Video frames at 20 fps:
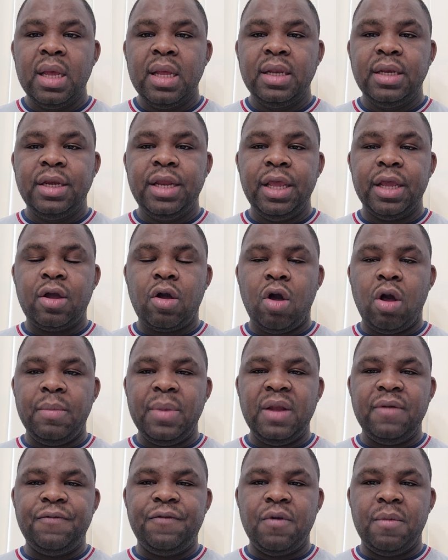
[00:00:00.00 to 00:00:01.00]
They come
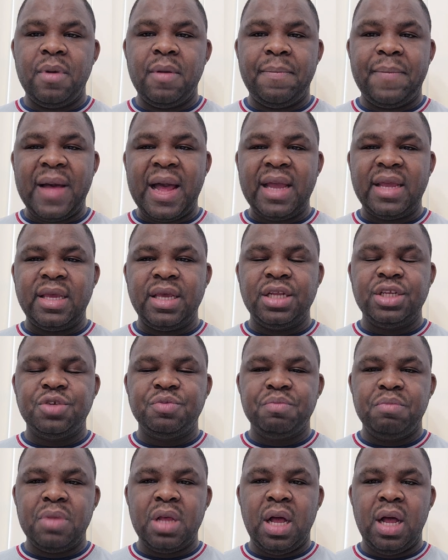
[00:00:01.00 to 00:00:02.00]
in from a
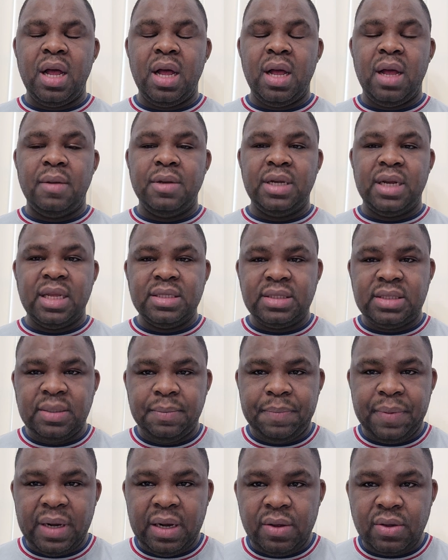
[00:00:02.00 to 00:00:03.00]
package. Nancy
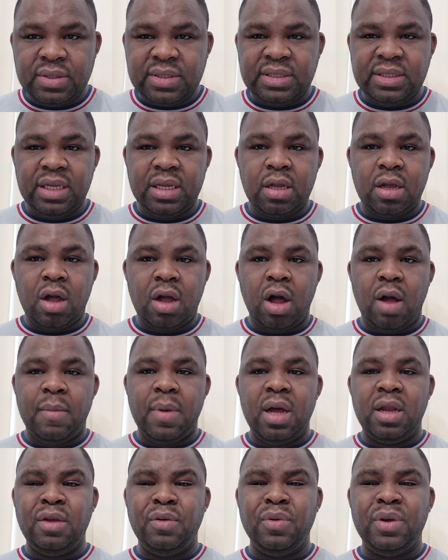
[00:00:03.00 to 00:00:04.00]
Pelosi come
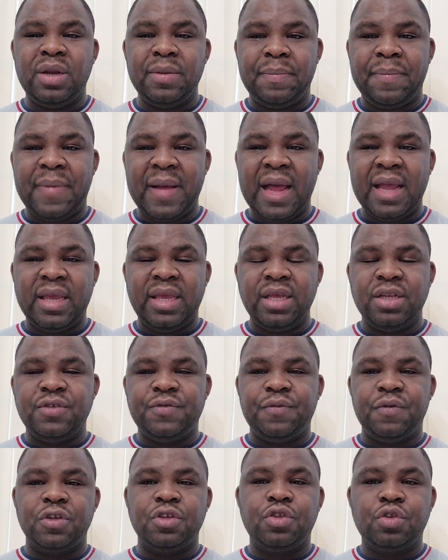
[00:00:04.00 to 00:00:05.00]
on with a package
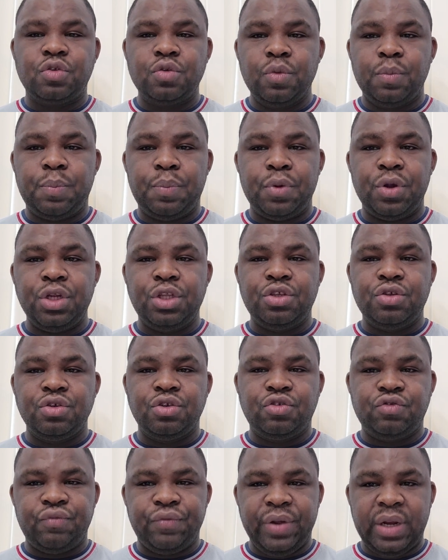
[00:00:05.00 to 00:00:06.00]
for 2.2
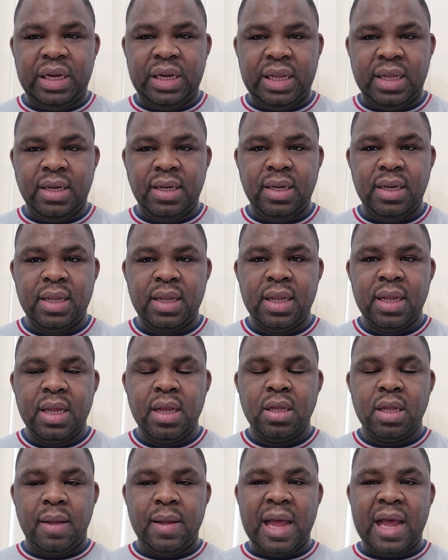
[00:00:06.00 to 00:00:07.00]
trillion,
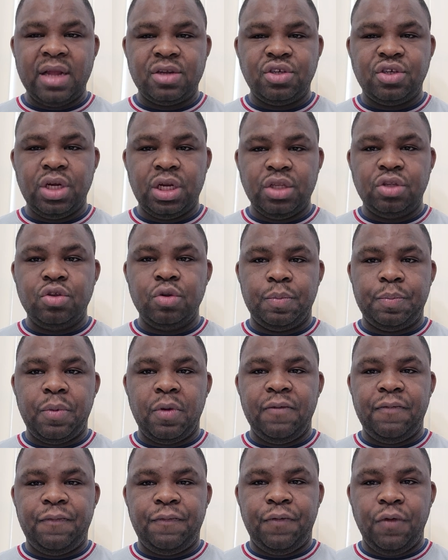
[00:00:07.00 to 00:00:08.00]
actually
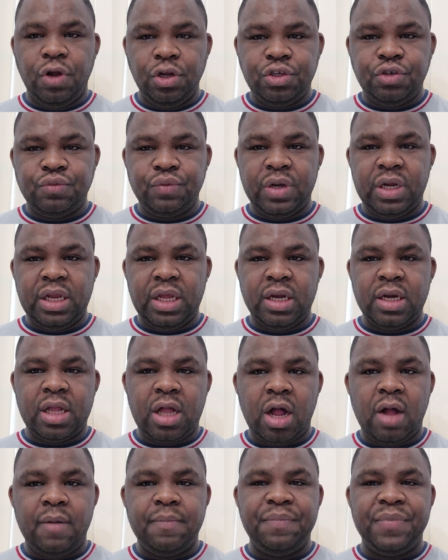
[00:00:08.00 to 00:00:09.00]
2.4 trillion,
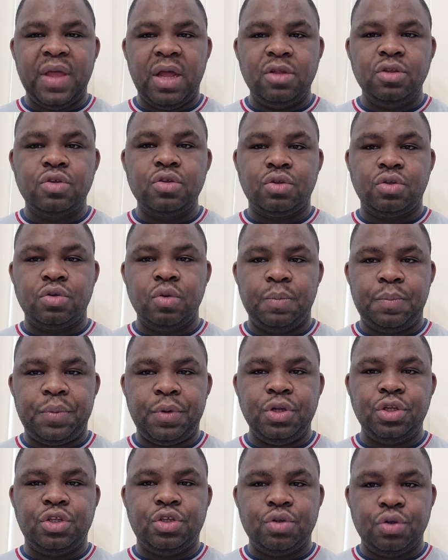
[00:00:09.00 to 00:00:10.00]
come down to
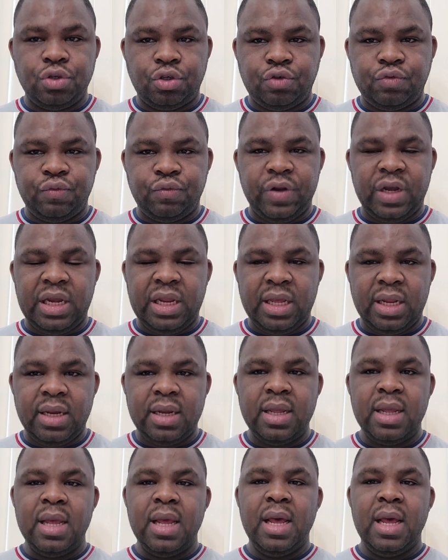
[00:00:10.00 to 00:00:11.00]
2.2
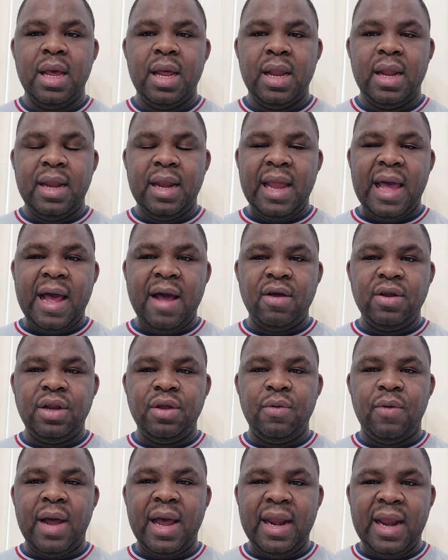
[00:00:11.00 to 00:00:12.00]
trillion. Now
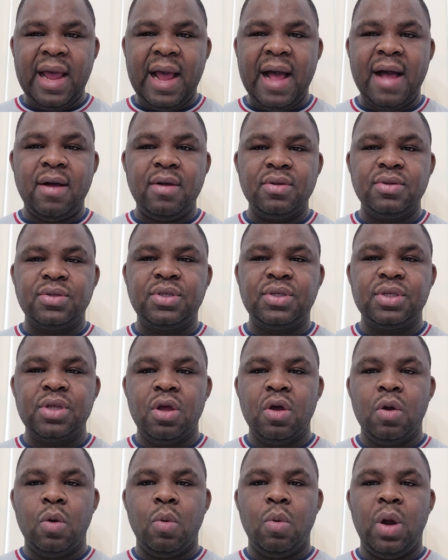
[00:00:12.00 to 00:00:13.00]
the White House
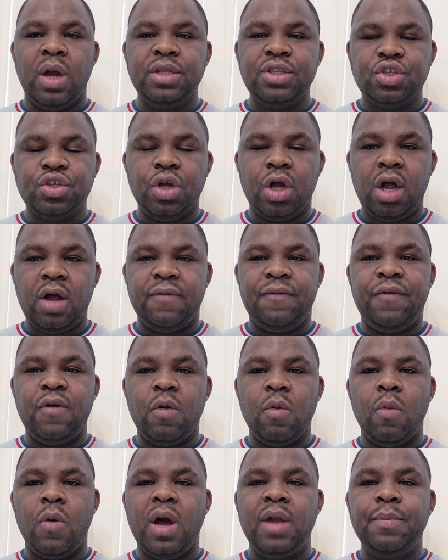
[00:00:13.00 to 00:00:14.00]
want to offer
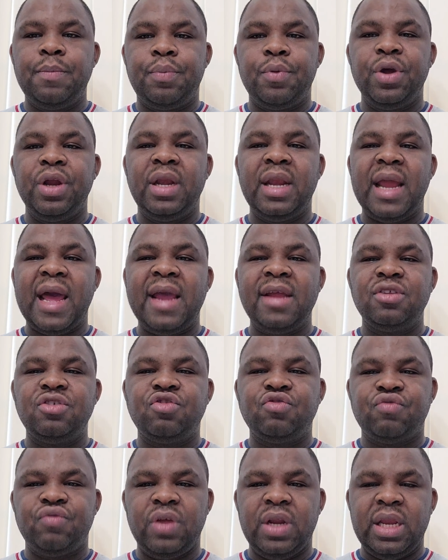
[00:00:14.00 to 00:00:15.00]
1.9
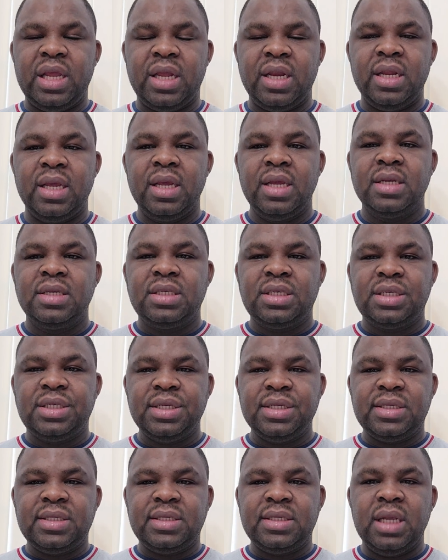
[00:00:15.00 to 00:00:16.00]
trillion.
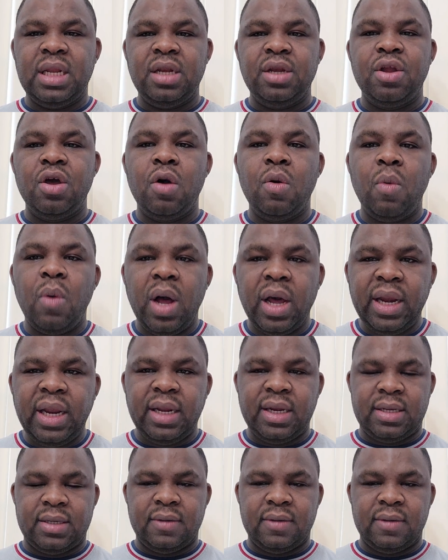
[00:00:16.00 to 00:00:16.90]
She still don't want it.